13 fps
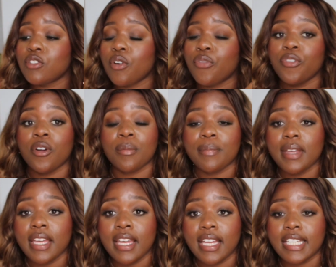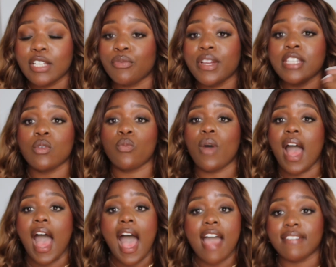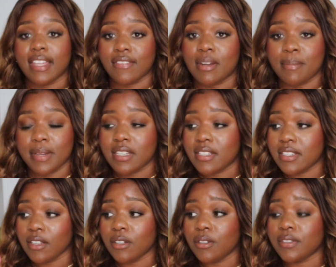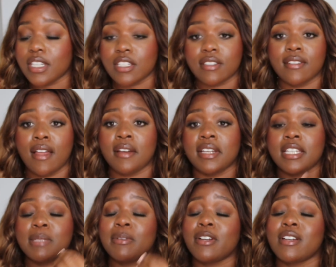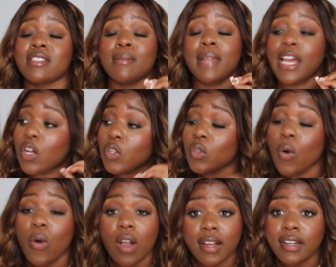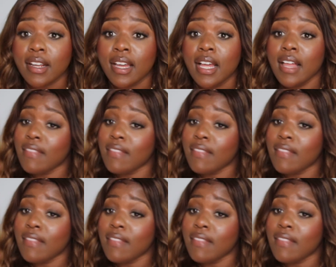So for me, the reason why I've even been single this long is because I'm like, Lord,